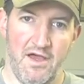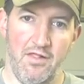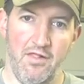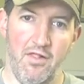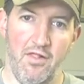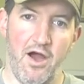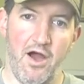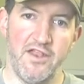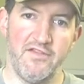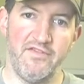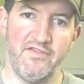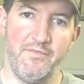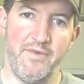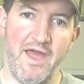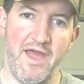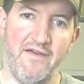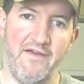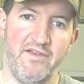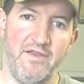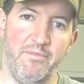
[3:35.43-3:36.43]
A lot of
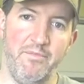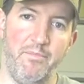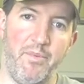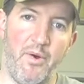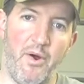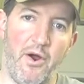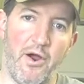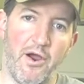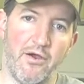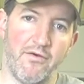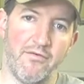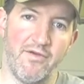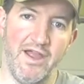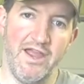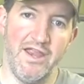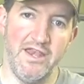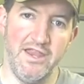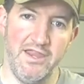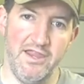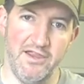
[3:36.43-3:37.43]
them have a bar
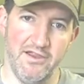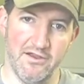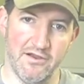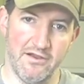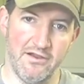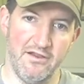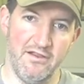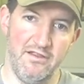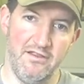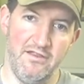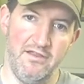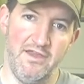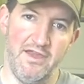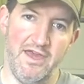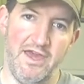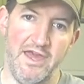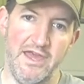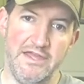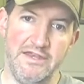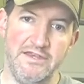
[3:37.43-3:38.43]
right here,
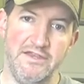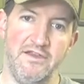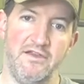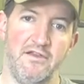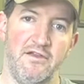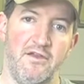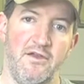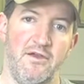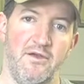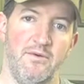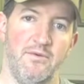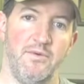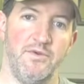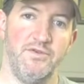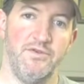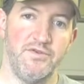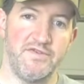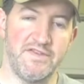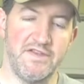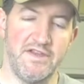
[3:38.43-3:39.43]
and
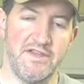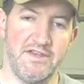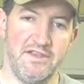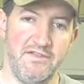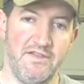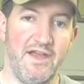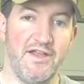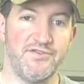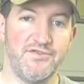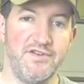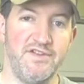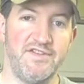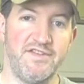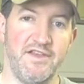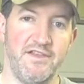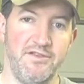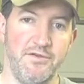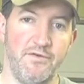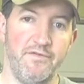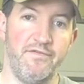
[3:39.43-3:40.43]
when you sit in that tree
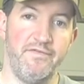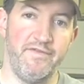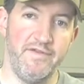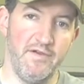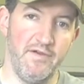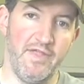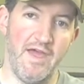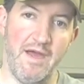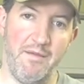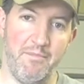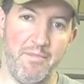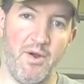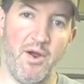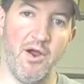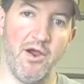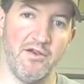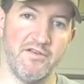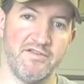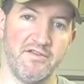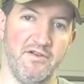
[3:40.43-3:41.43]
stand, you'll feel that bar.